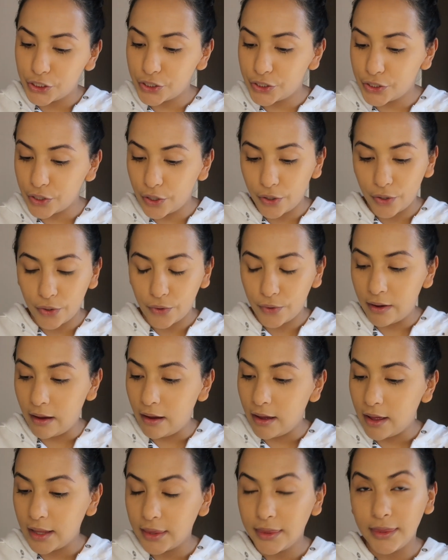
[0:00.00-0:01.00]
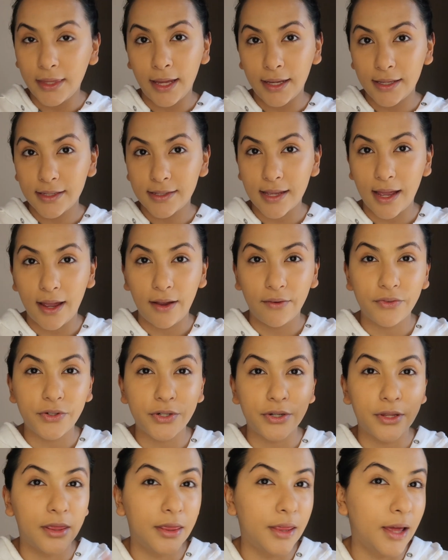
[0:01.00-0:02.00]
So next
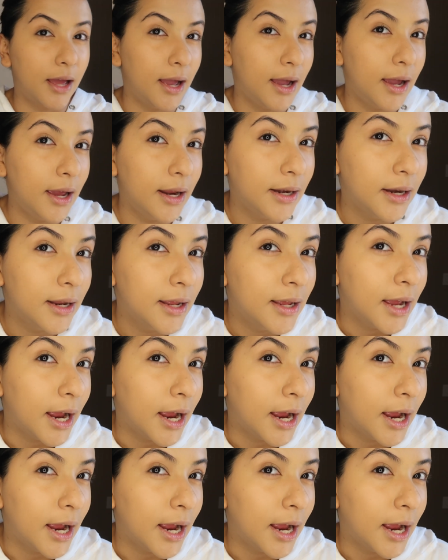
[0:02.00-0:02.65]
after that,